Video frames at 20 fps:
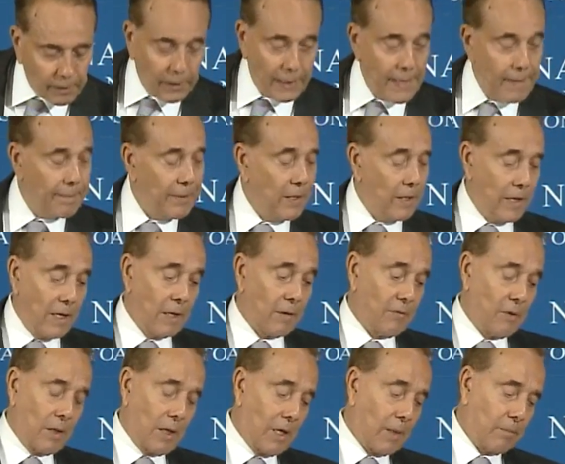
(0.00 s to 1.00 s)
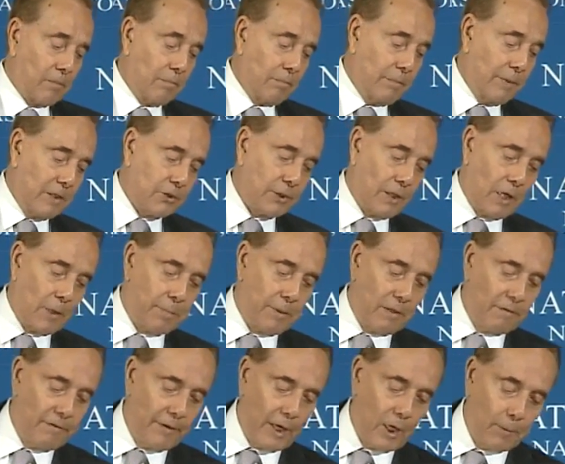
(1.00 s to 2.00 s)
I'll be
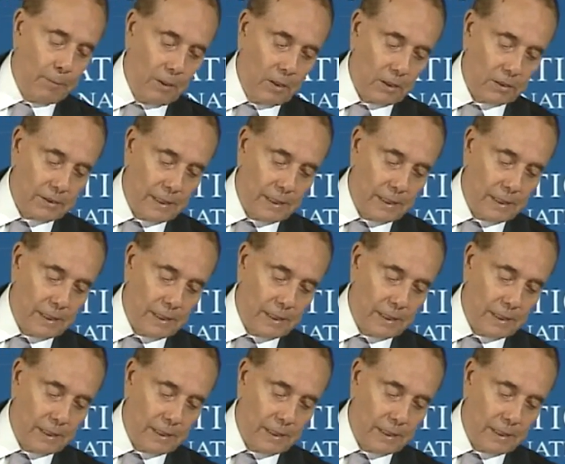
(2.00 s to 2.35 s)
available,